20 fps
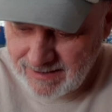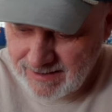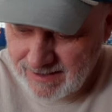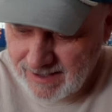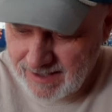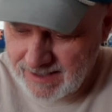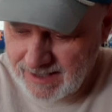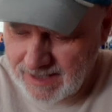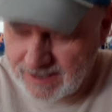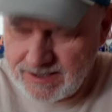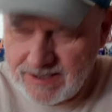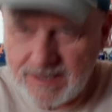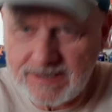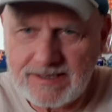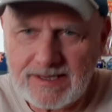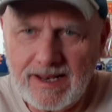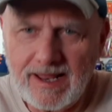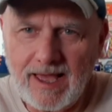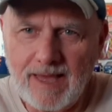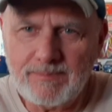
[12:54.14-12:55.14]
I, I should have
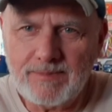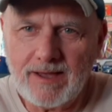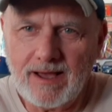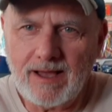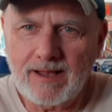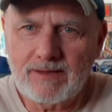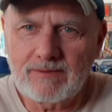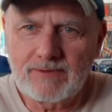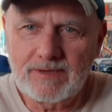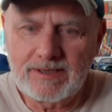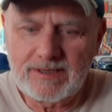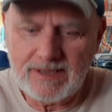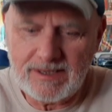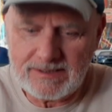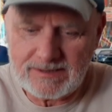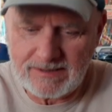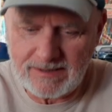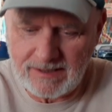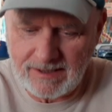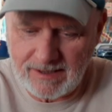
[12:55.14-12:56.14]
said Happy Halloween
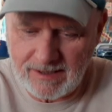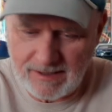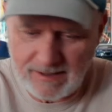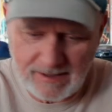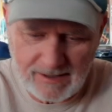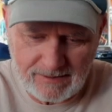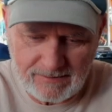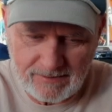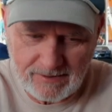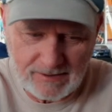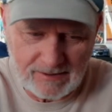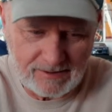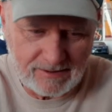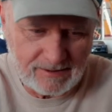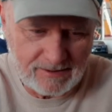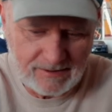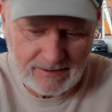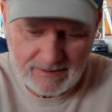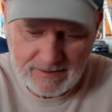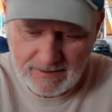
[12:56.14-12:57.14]
yesterday. I, I
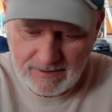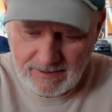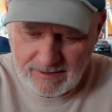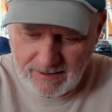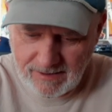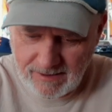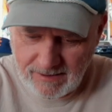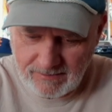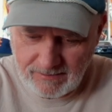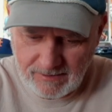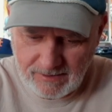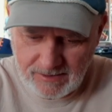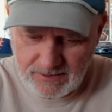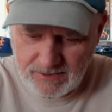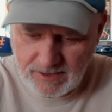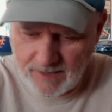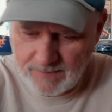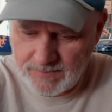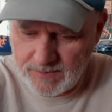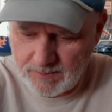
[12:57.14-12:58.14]
really, I really
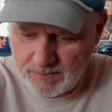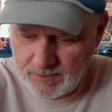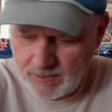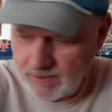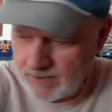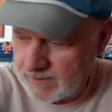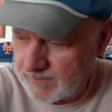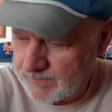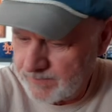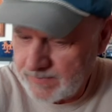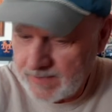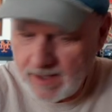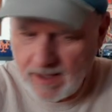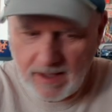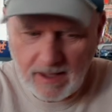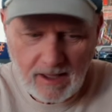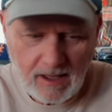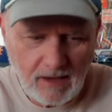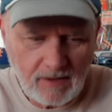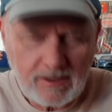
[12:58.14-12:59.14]
dropped the ball.
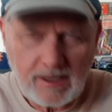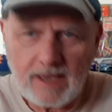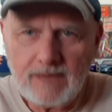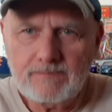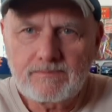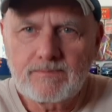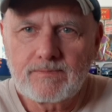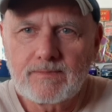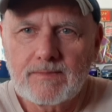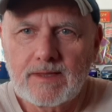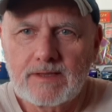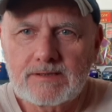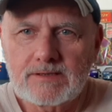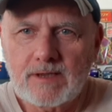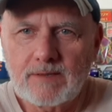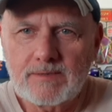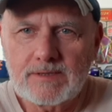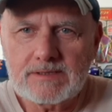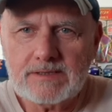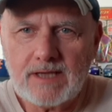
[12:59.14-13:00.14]
Okay, so
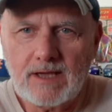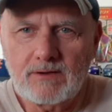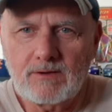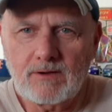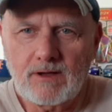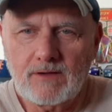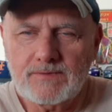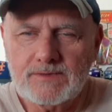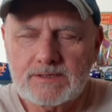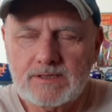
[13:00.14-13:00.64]
I'm going to sign off.